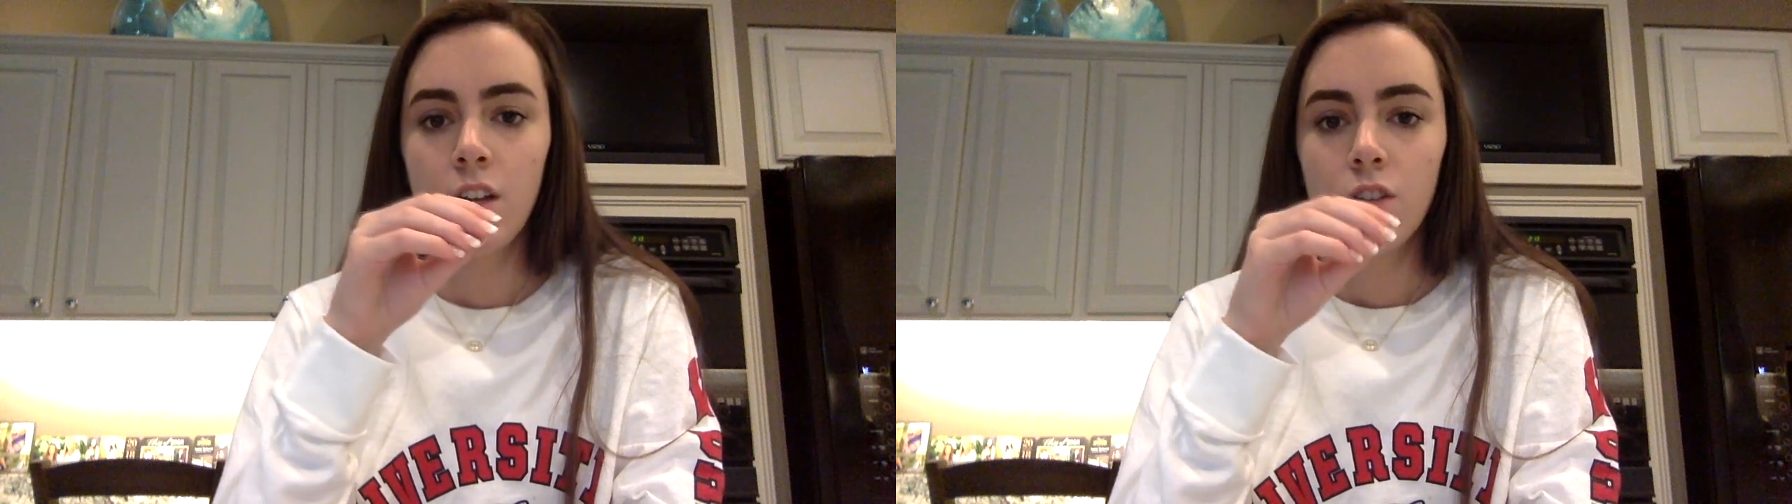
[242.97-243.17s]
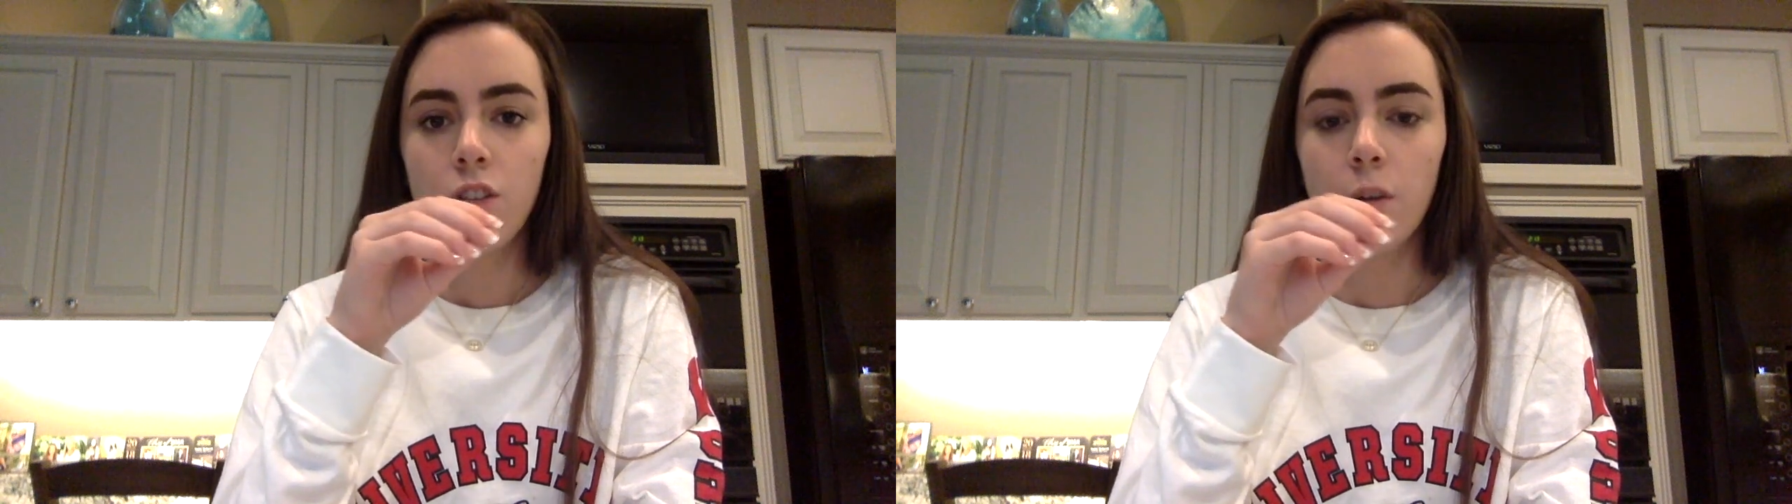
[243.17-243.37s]

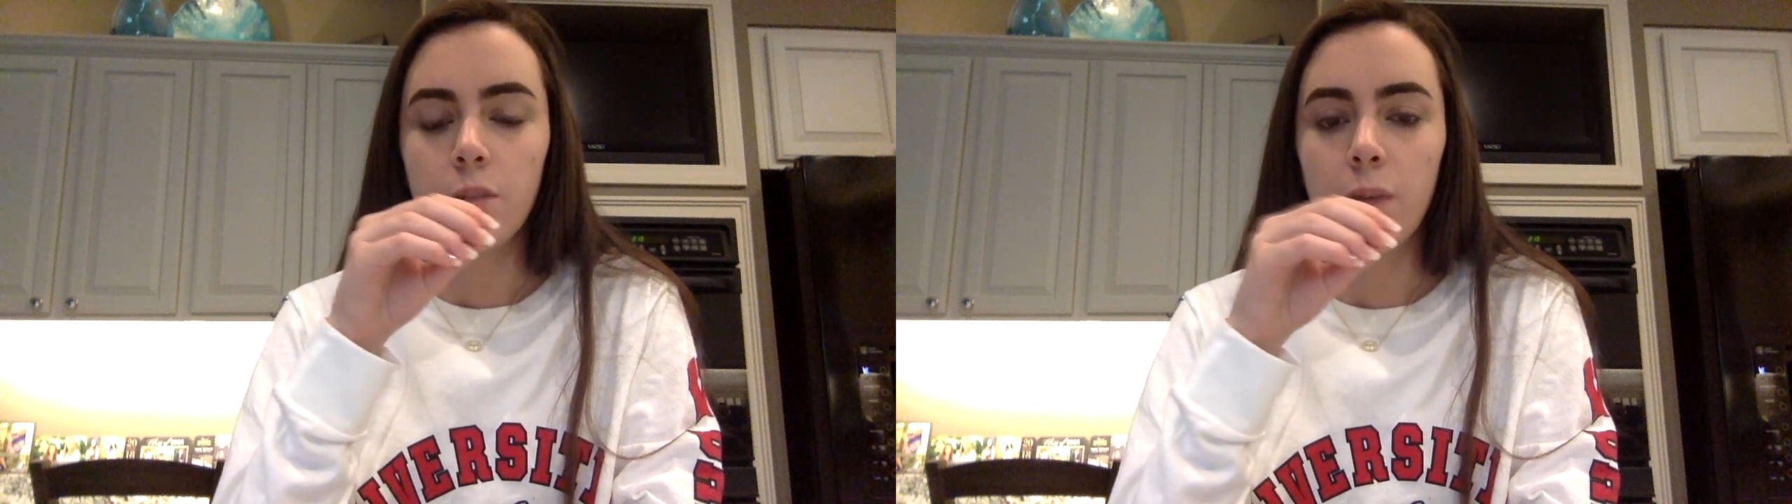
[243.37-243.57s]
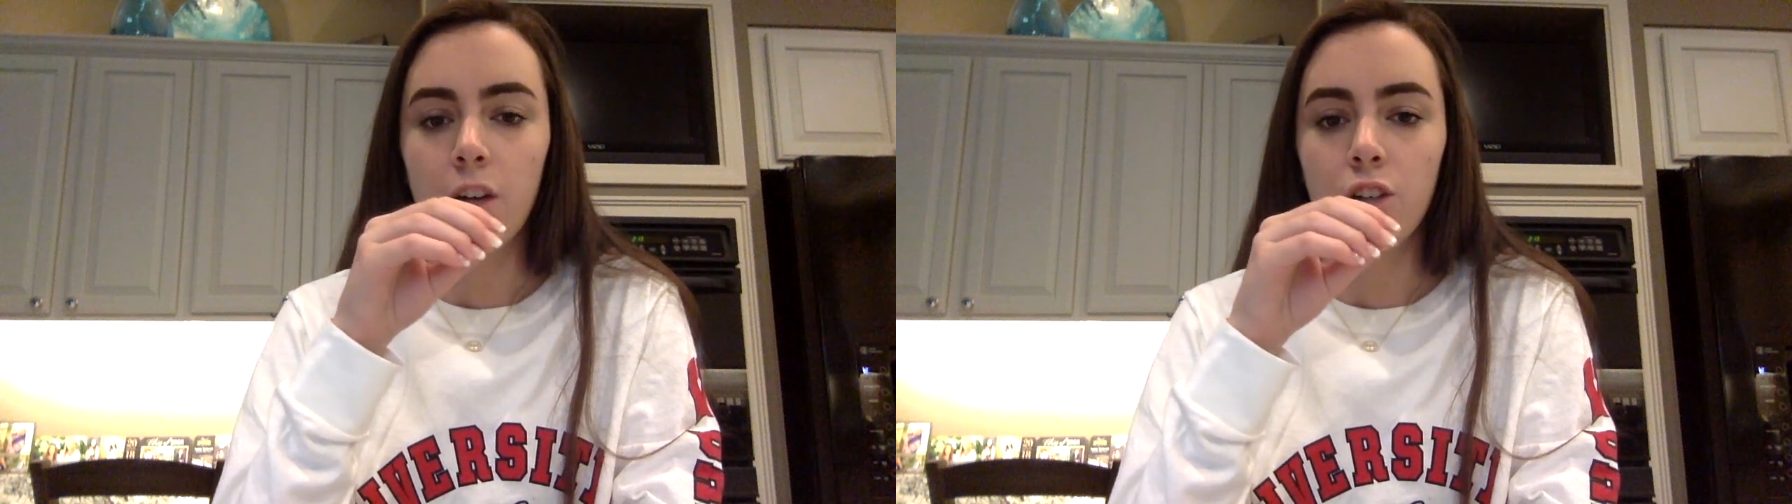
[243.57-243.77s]
So
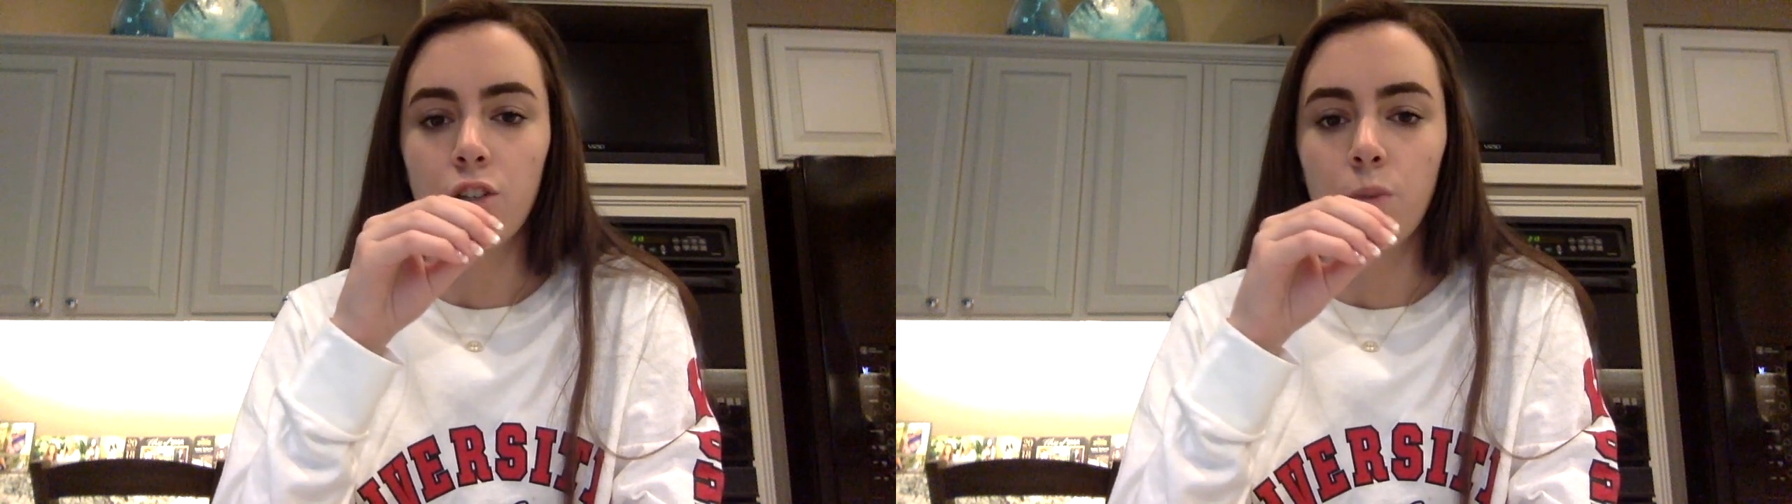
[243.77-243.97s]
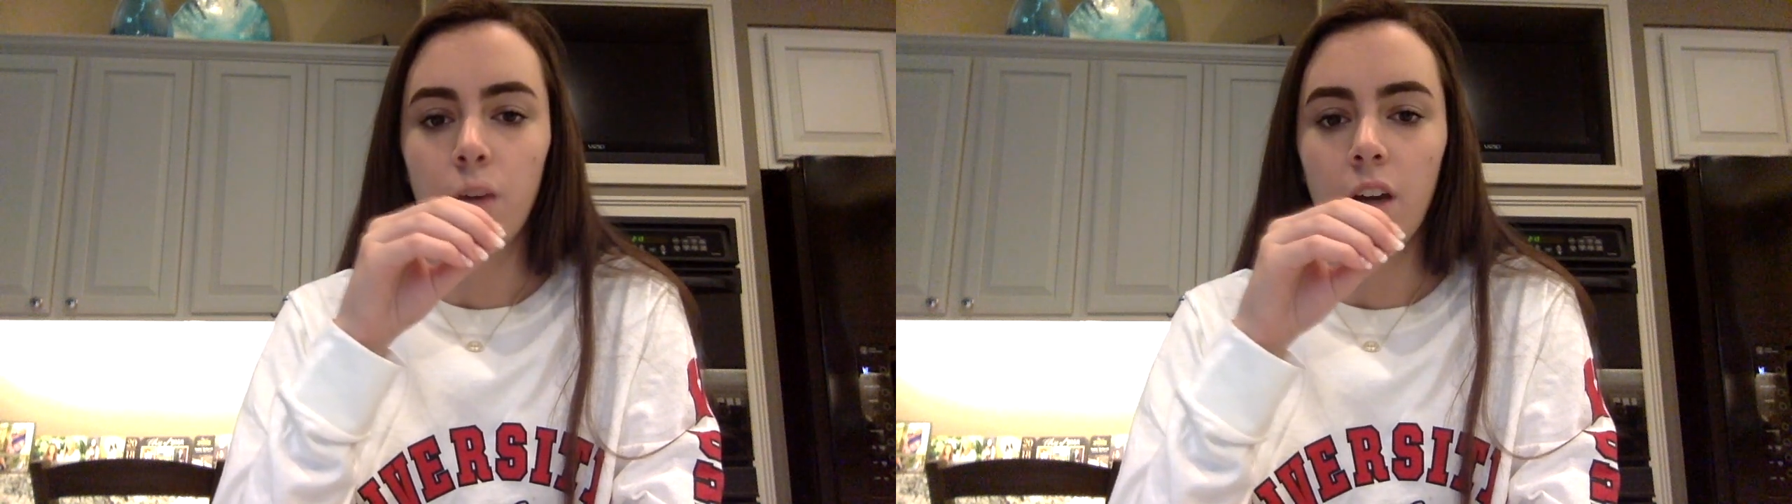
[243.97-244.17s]
it's better to
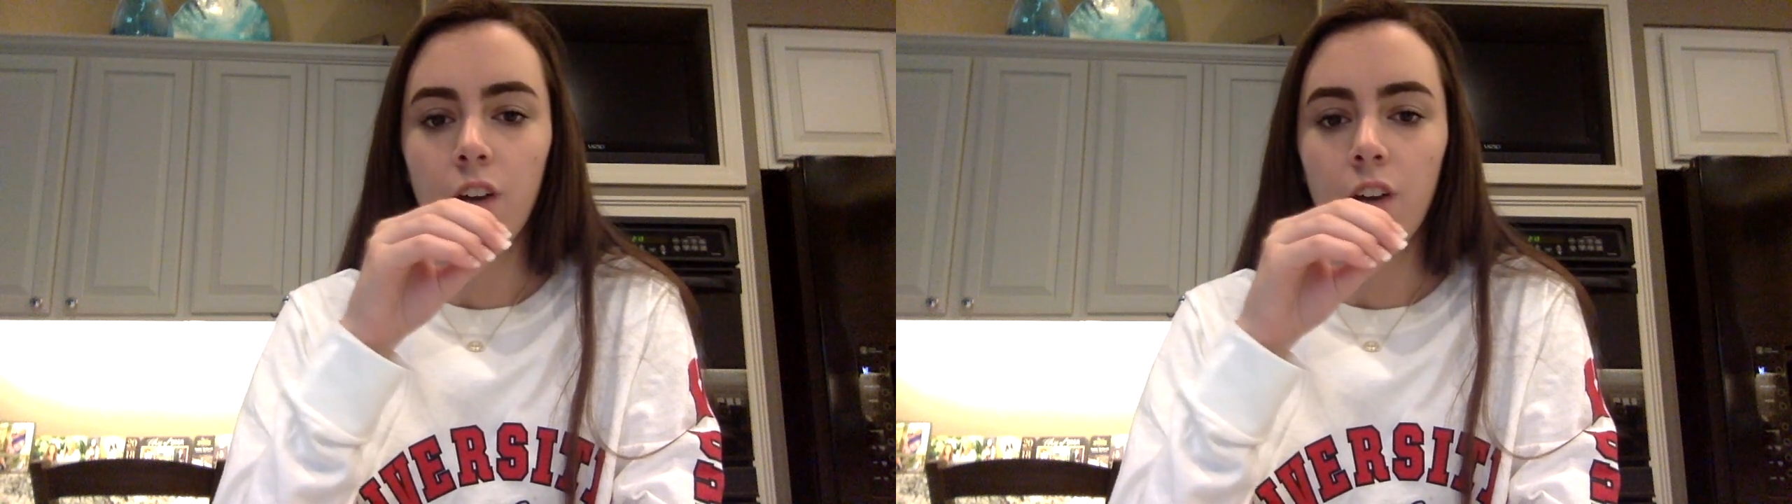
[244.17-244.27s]
swing